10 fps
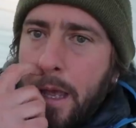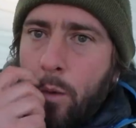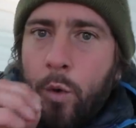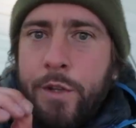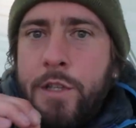I
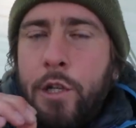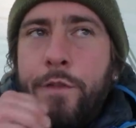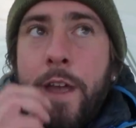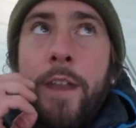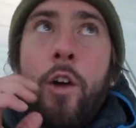wanted to
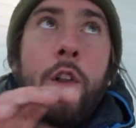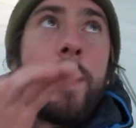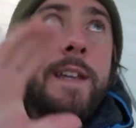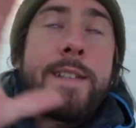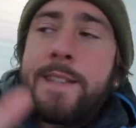love it, and all
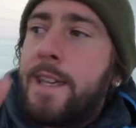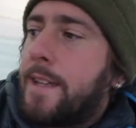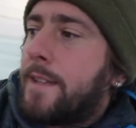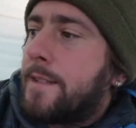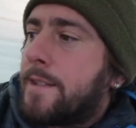these
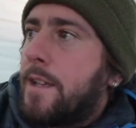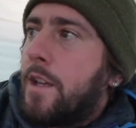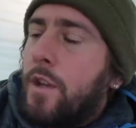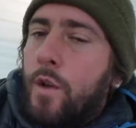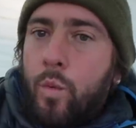things
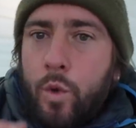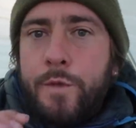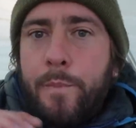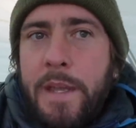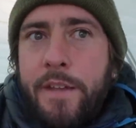
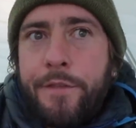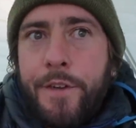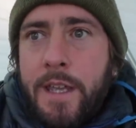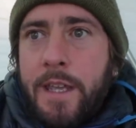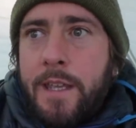would be
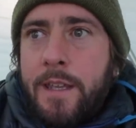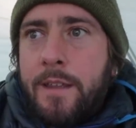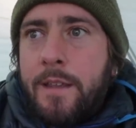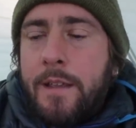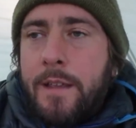
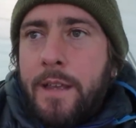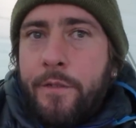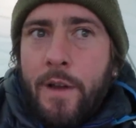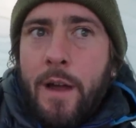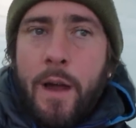
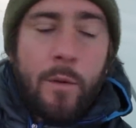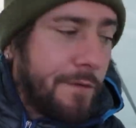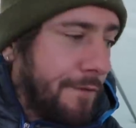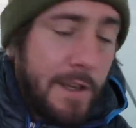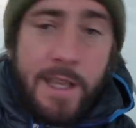I would
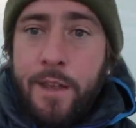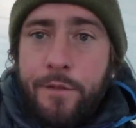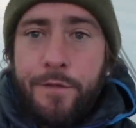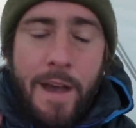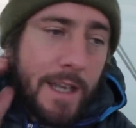
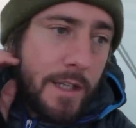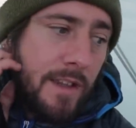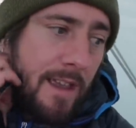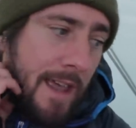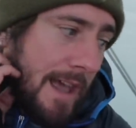forgive, and
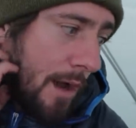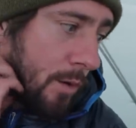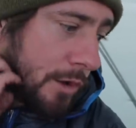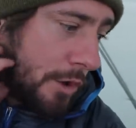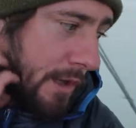I
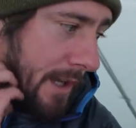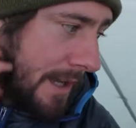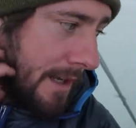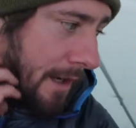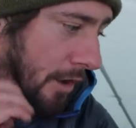would look at
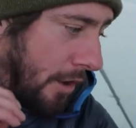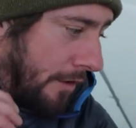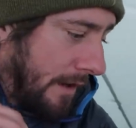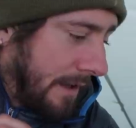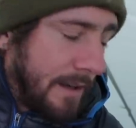it
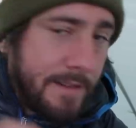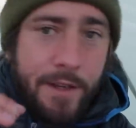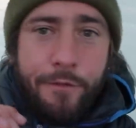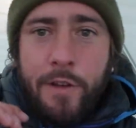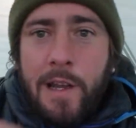in a
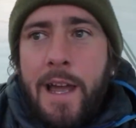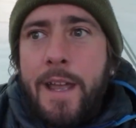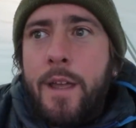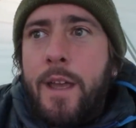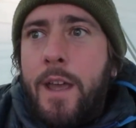different light